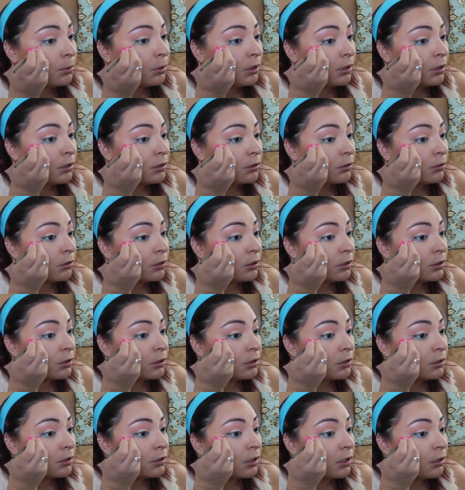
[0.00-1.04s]
Please, Lord
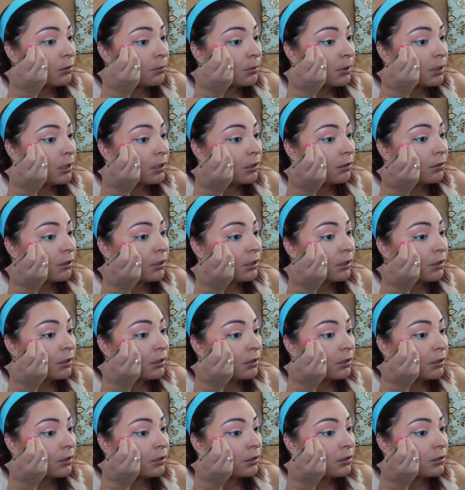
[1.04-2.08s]
Jesus, help me out here.
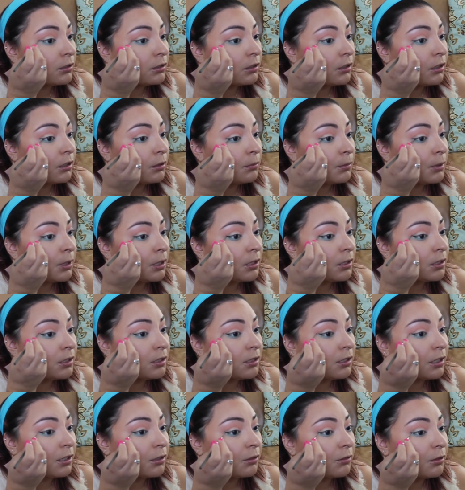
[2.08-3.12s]
So I'm going to
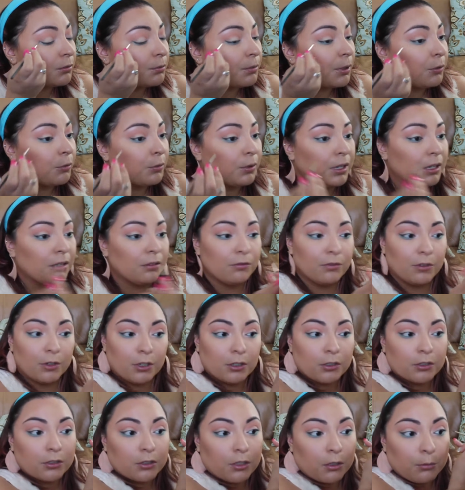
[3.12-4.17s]
start with my wing
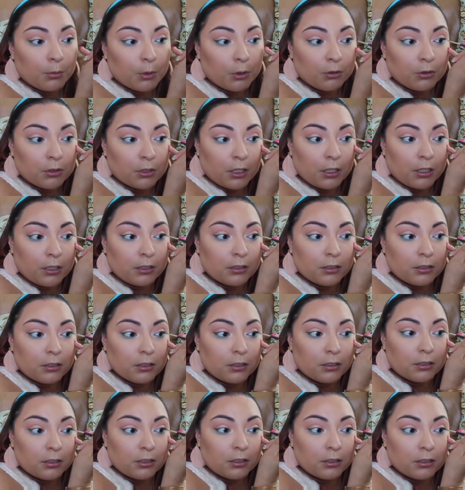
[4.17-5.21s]
first on both sides,
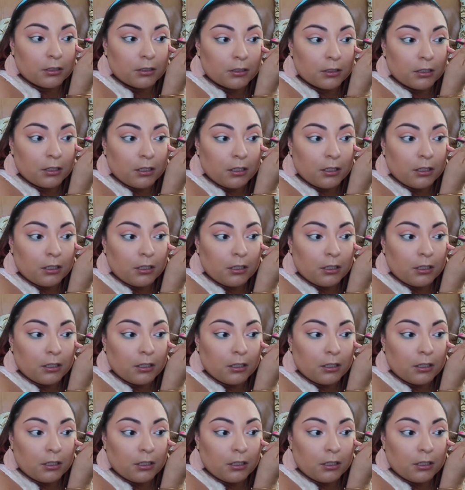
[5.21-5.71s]
just because